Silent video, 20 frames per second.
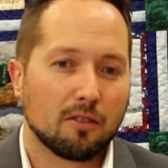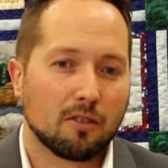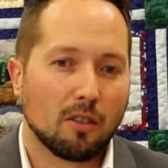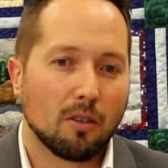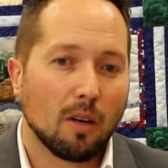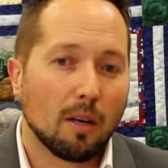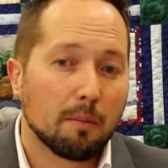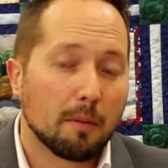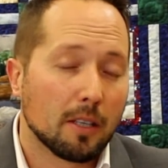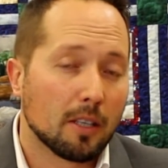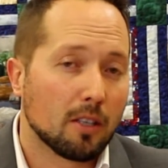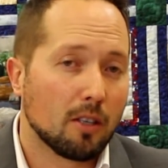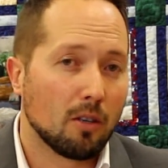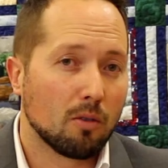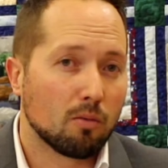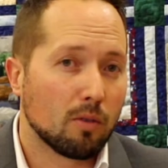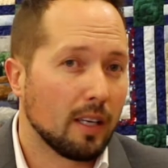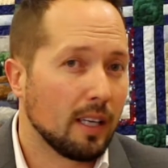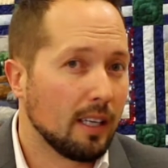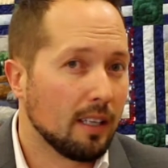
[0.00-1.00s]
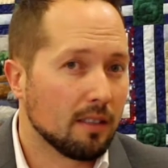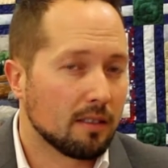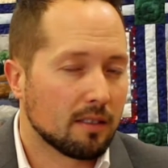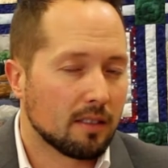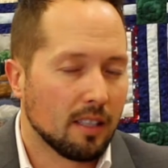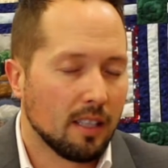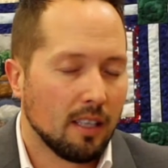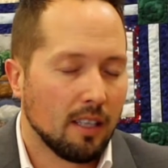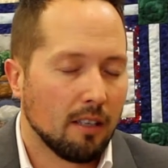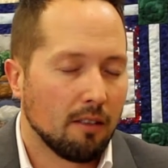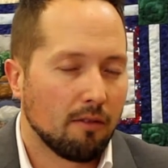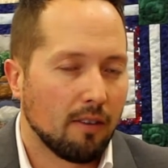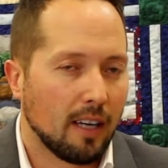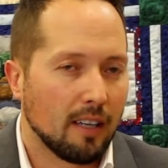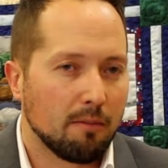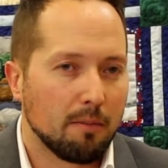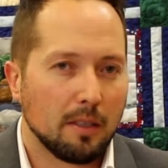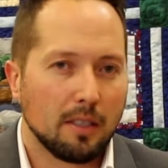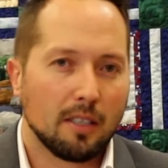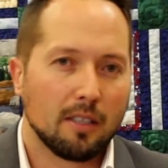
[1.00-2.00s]
So I'm going to go raise
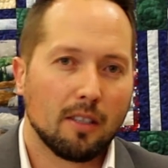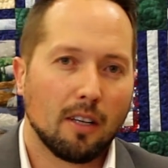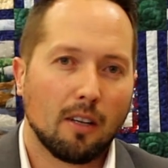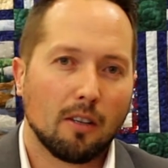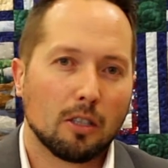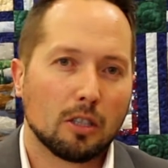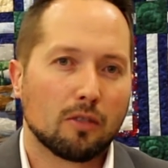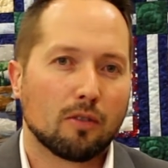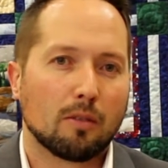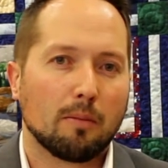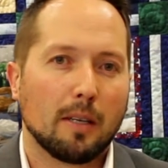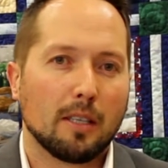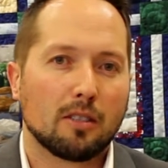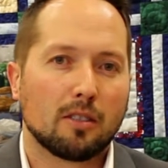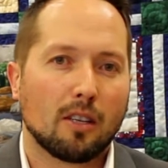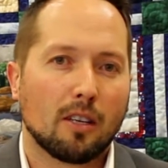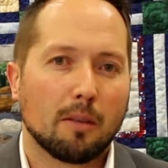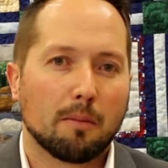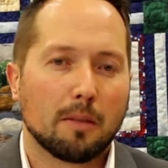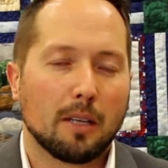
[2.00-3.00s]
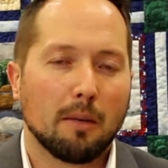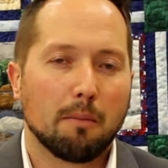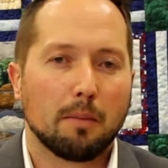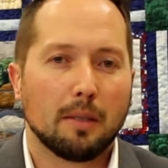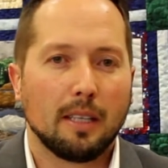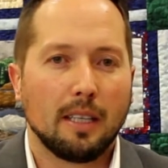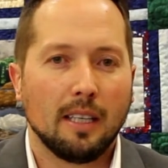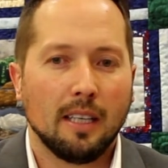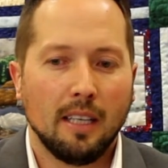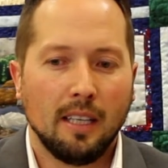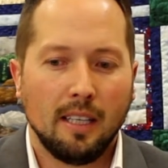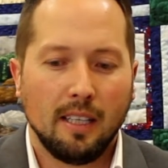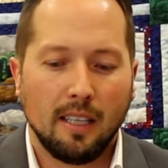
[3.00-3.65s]
$5 million for my startup company.